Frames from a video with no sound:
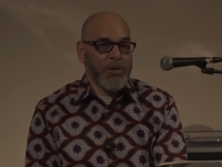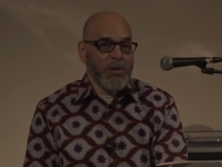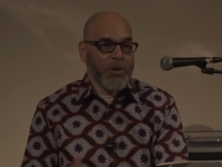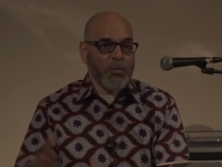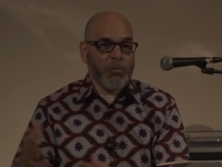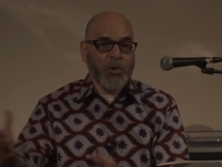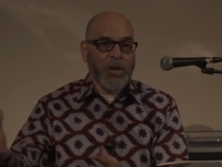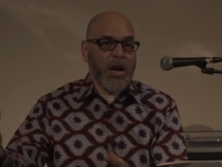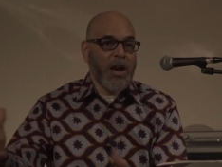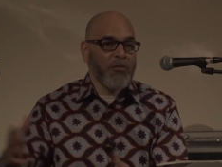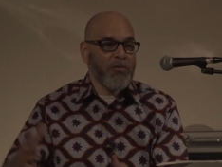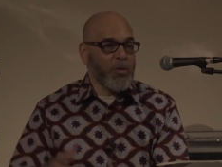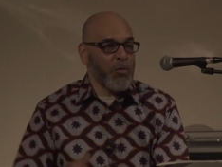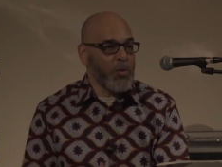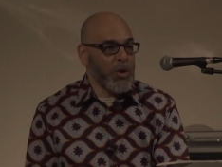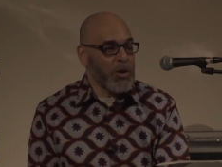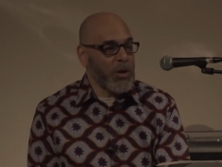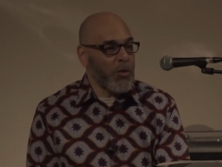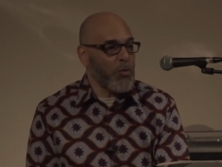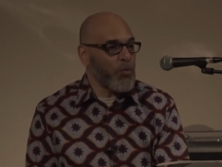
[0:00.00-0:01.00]
you know, whatever.
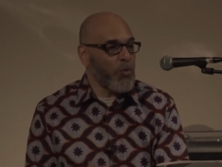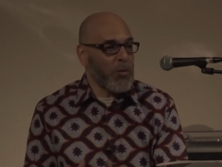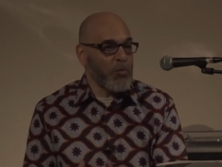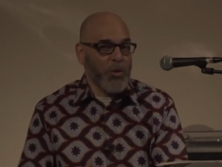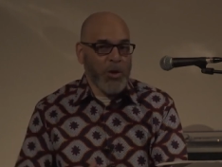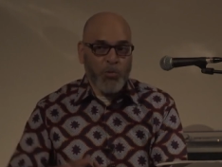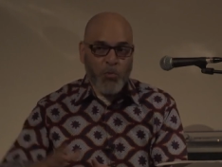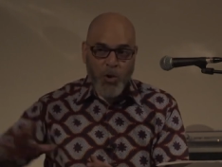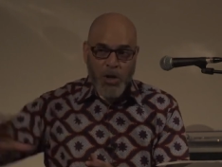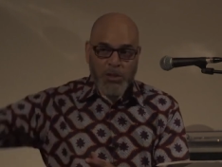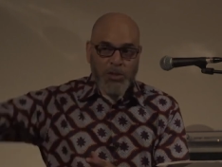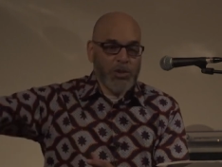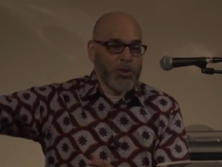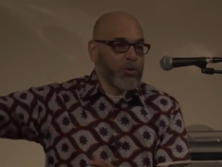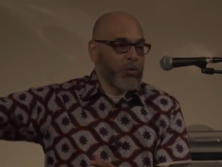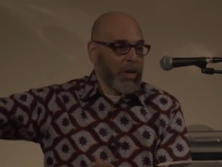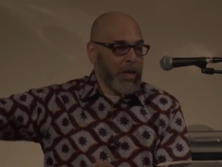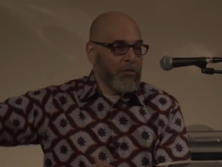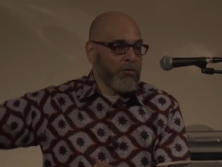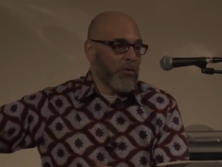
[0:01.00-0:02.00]
We don't want, we want
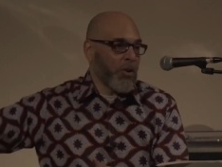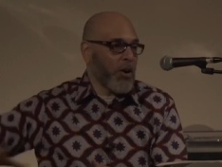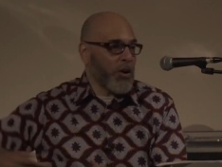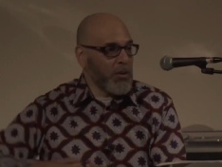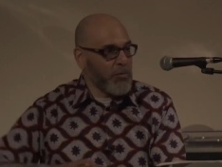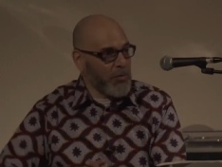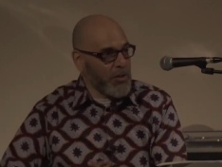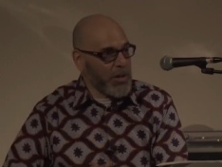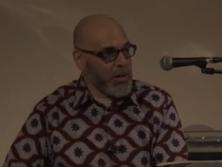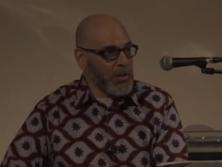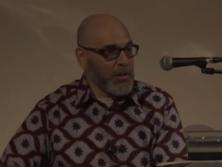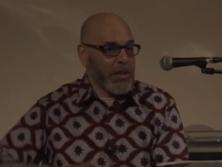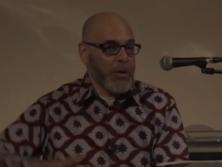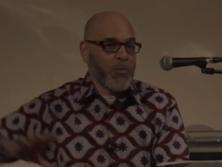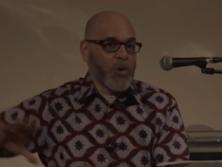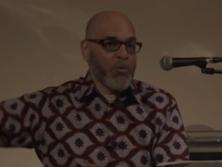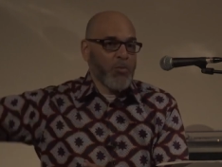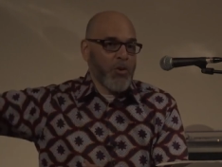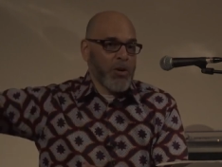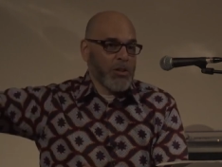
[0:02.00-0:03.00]
you in vaudeville,
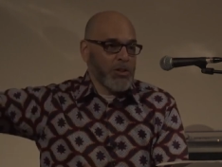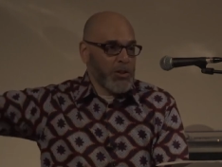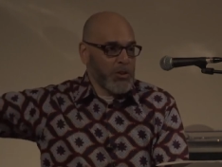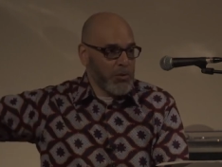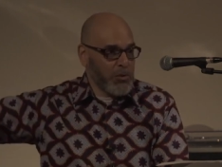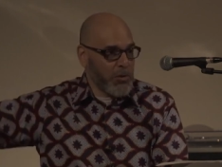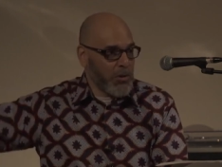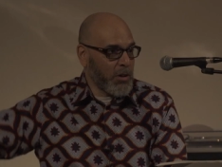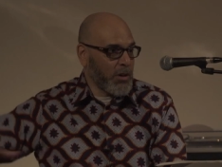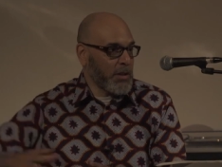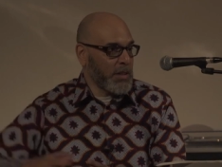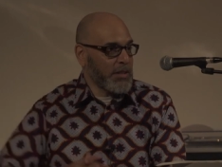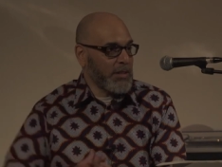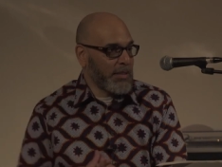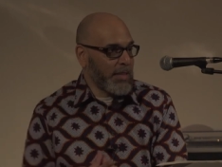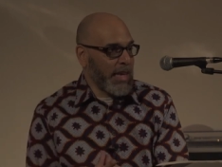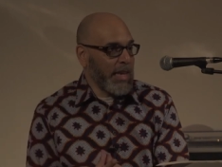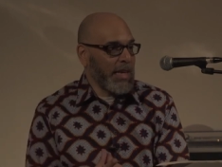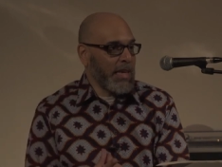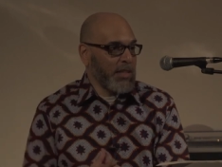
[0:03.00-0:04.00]
and we want you on the
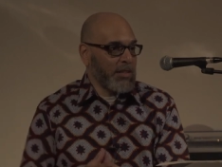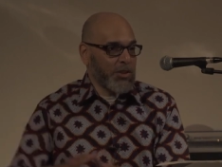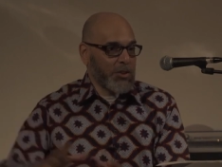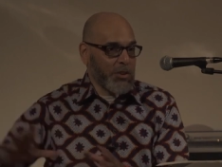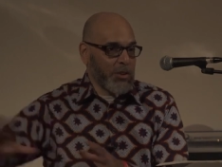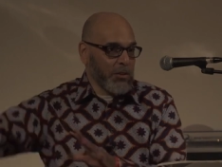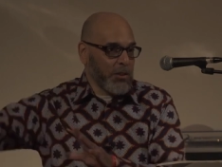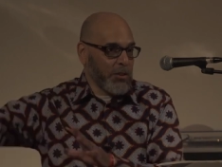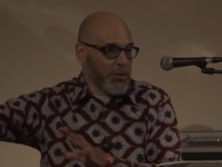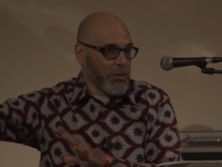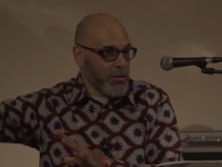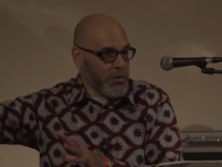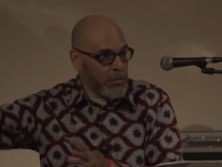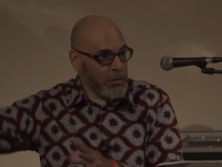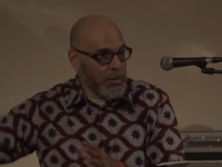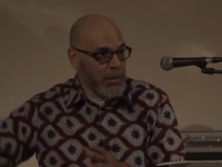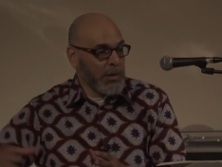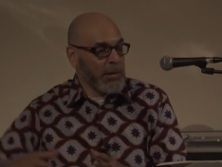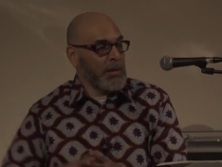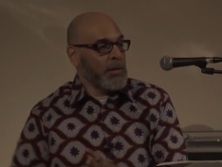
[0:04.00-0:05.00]
stage in your little
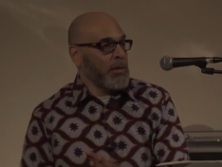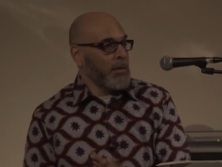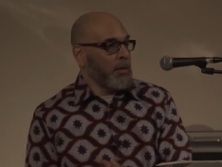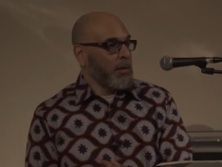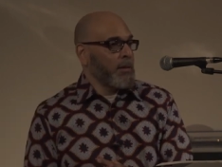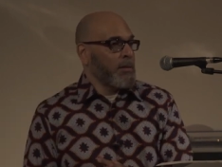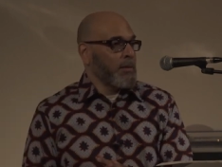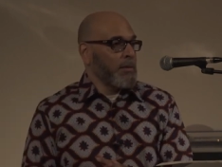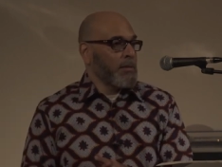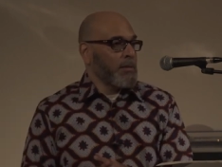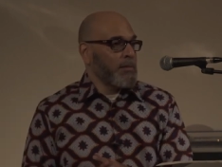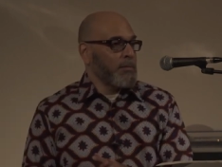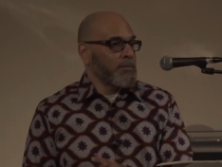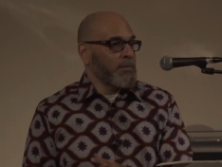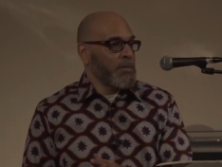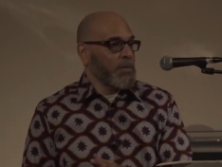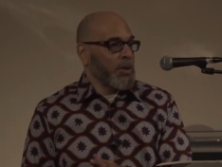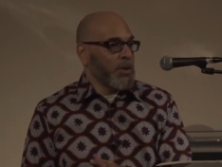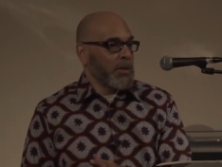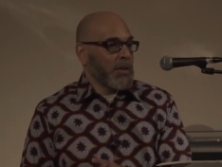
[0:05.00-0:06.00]

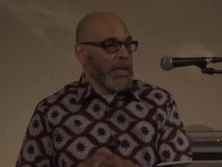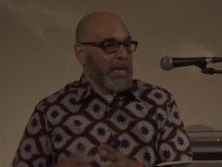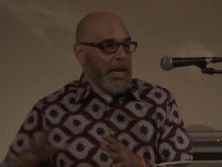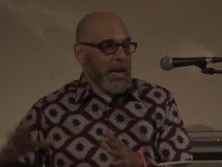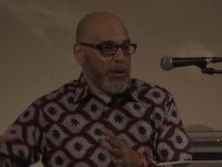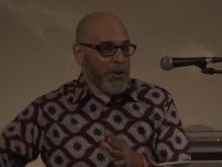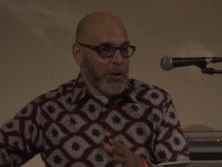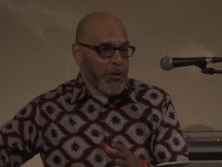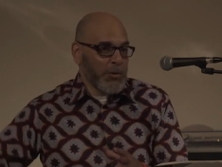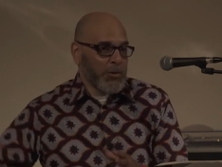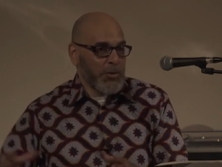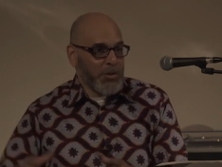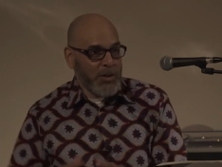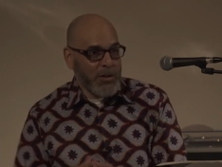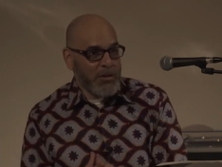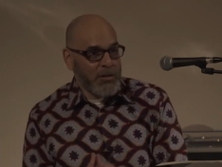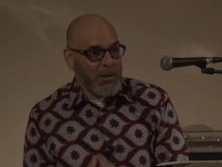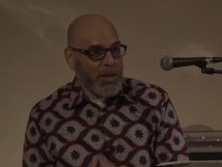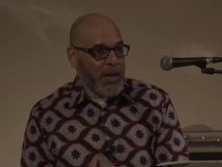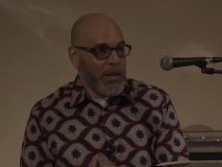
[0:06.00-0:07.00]
ghettos
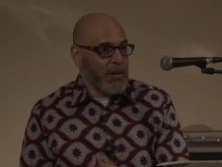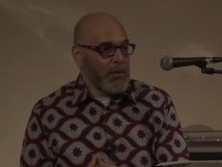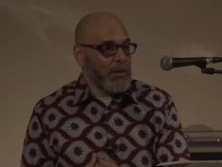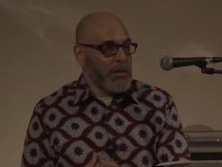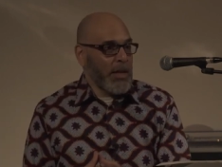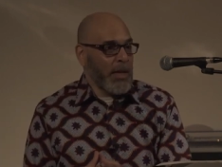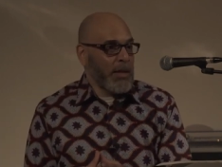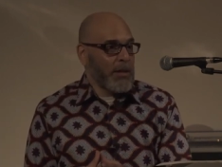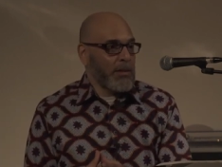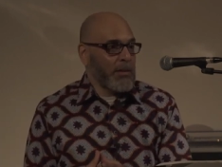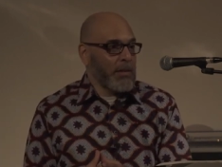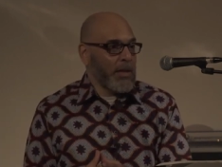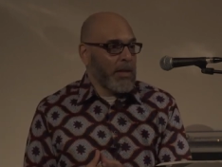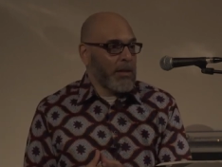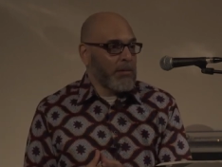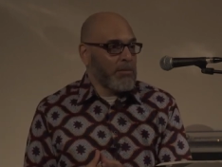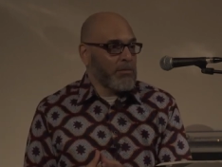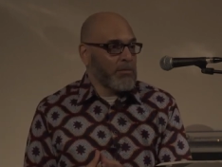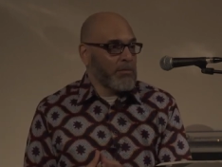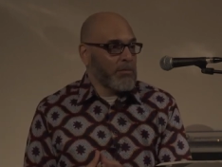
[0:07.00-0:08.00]
and, and, and,
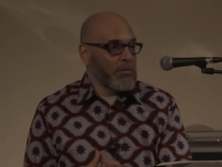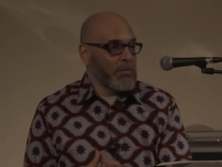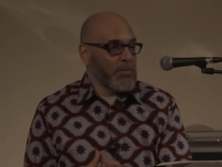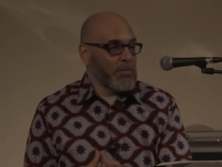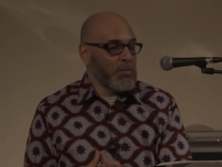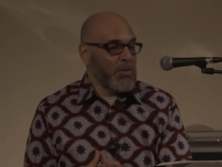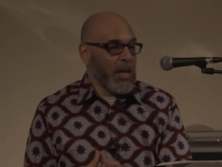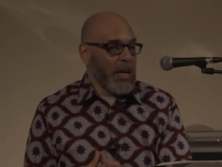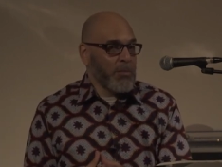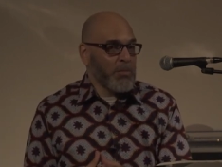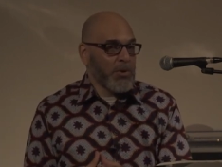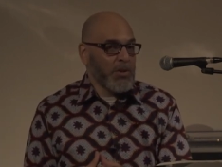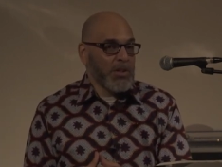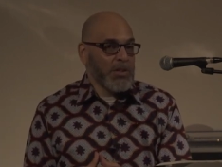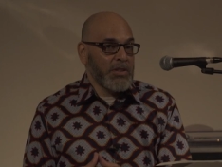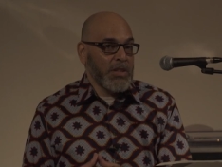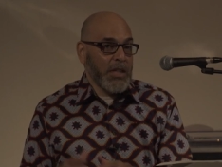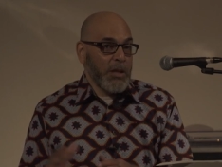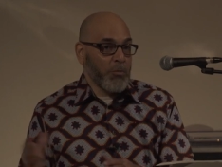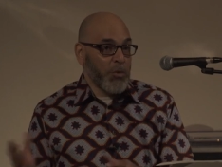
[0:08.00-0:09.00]
and
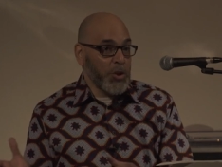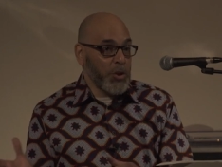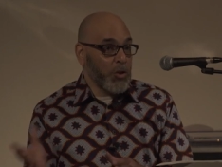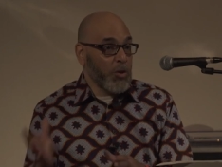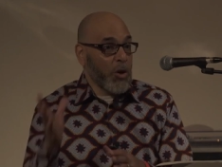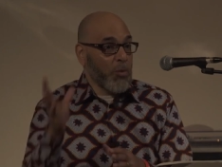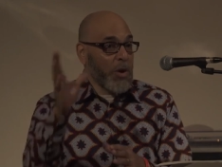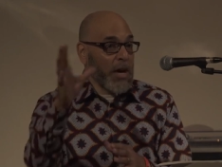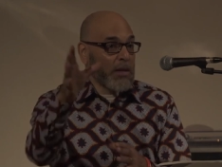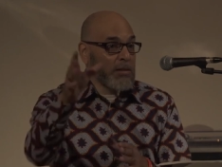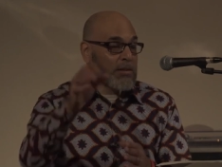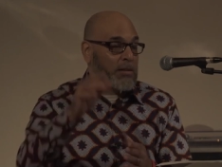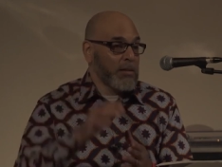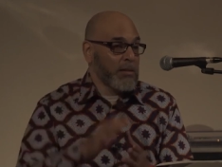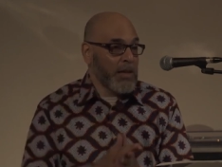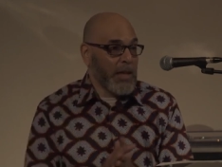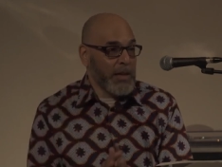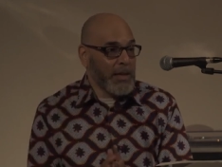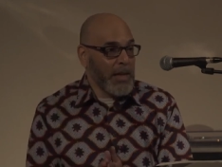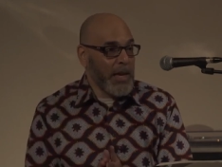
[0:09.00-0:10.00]
neighborhoods. And then when you go out
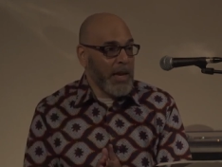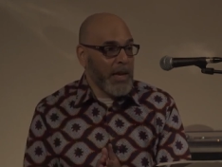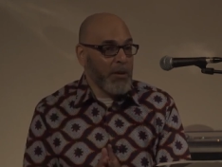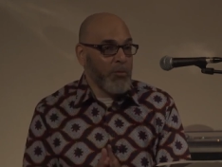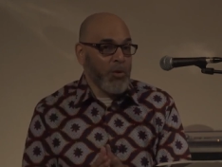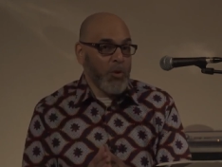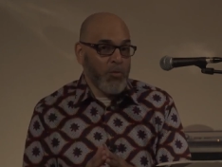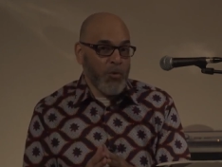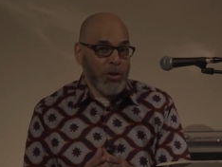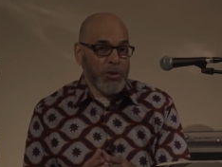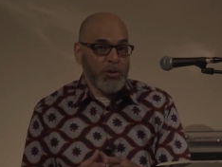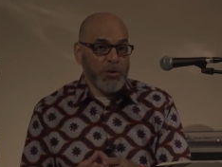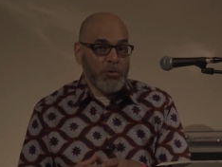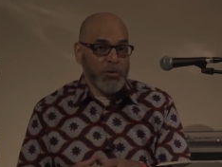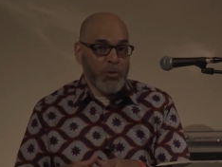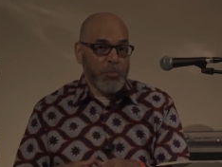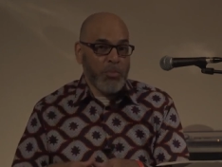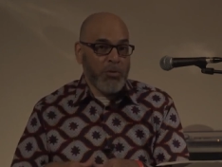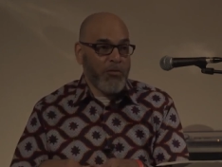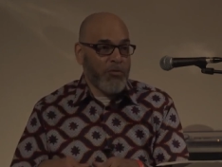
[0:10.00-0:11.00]
to L A, we want you
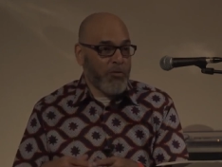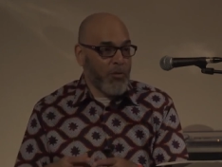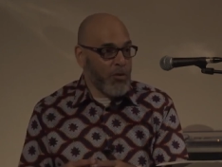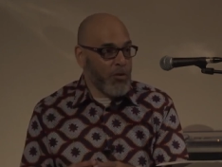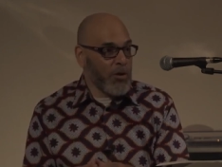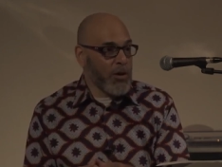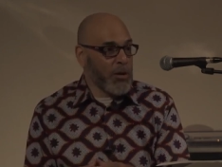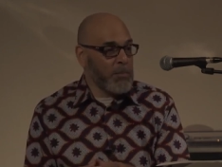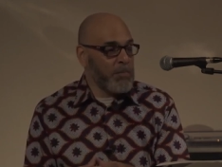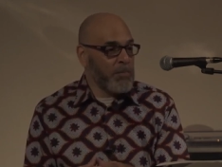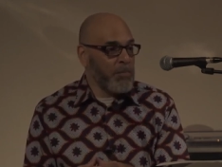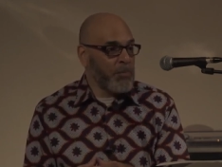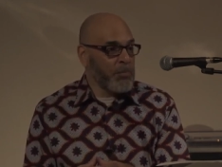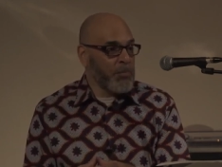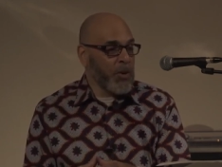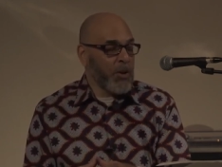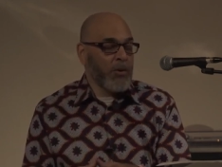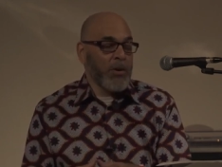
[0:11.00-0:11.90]
to perform.